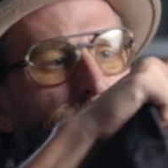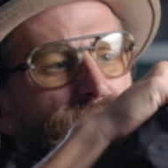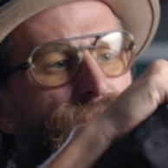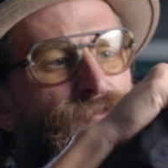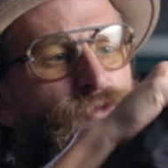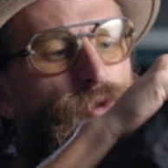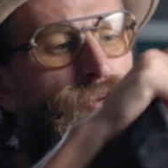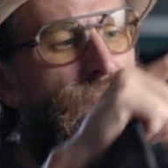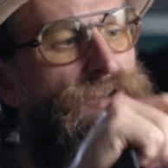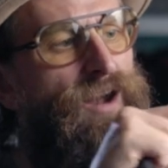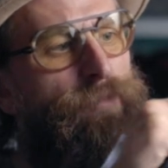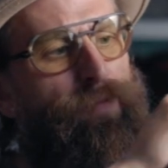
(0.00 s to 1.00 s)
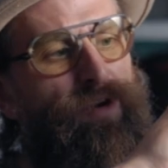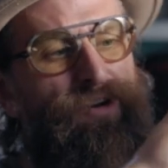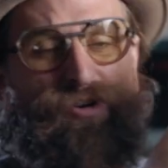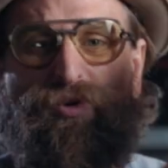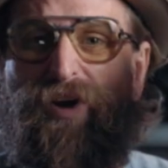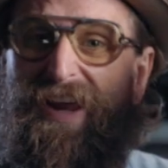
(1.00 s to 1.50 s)
reinforced upper,
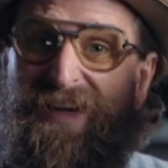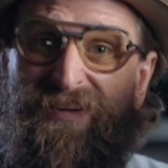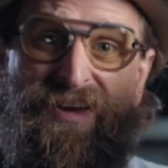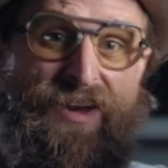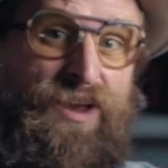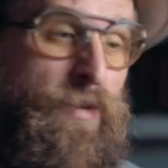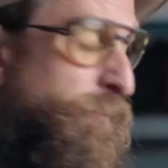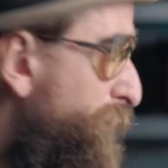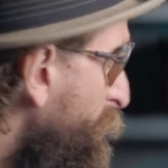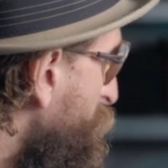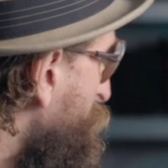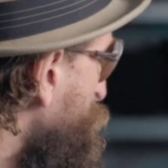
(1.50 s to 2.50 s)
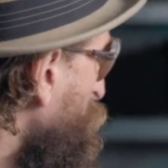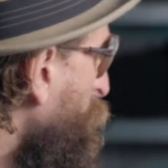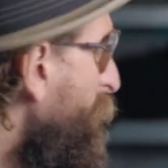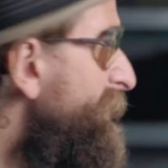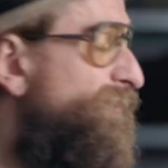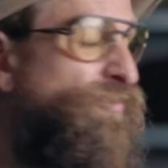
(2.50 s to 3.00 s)
great brim.
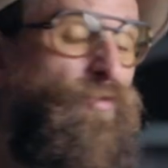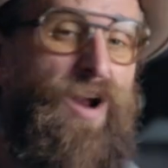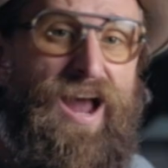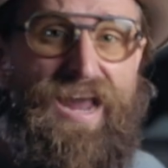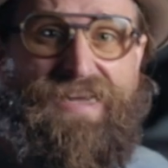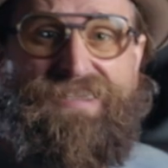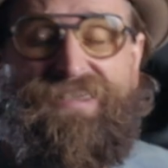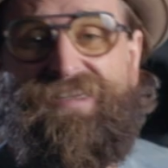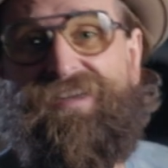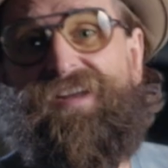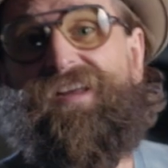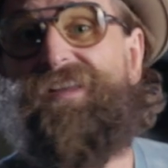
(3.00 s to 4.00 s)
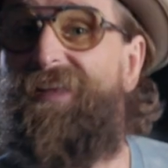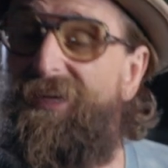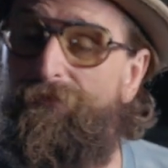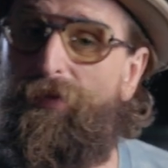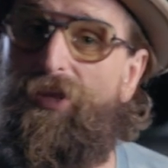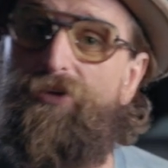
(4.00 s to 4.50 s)
Western Rise,
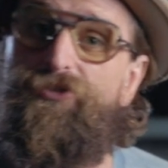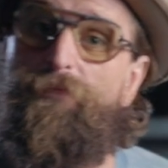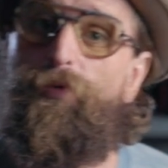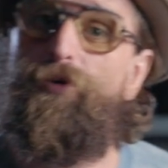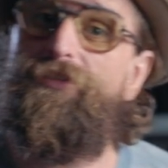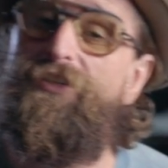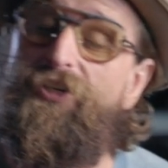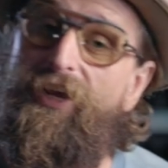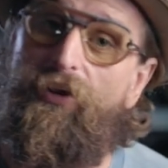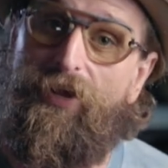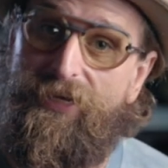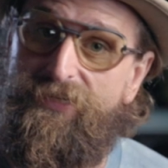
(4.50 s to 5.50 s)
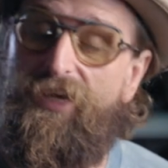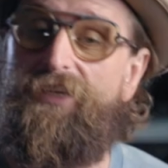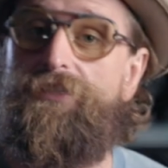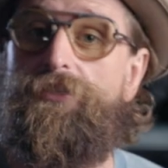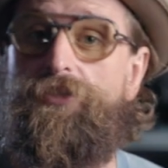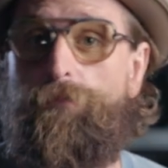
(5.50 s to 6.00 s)
Link below supports the channel. It
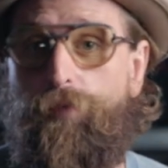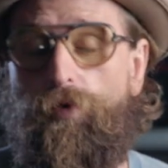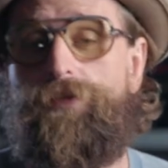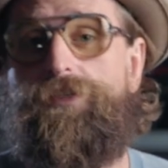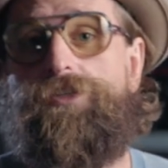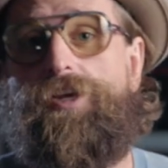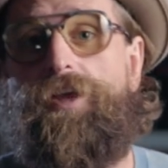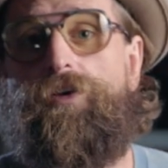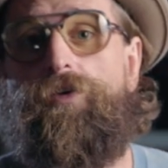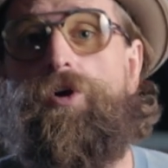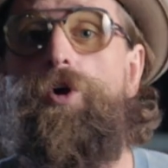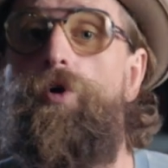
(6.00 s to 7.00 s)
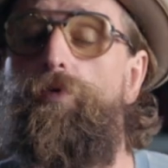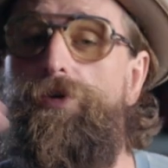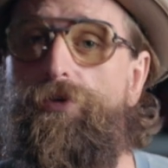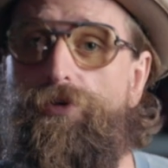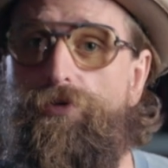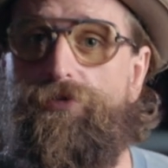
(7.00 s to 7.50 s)
does. It supports the channel when
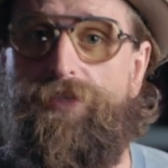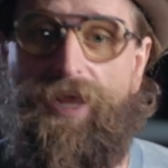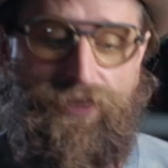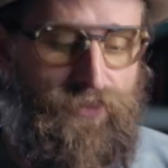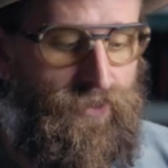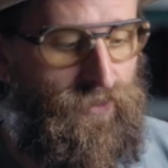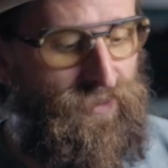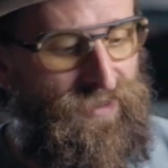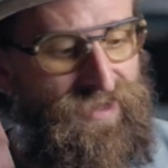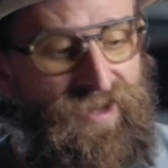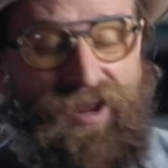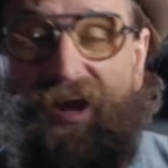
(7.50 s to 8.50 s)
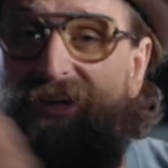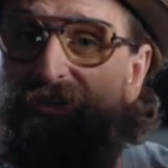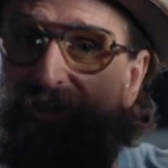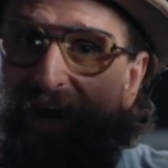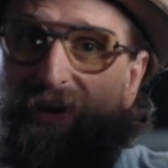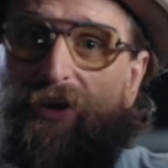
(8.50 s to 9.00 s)
you use that link.
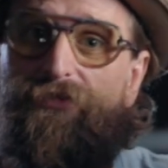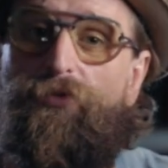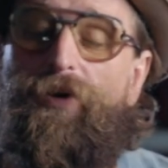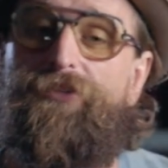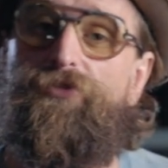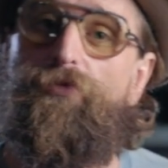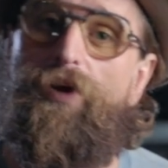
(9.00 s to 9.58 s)
Shout out to Western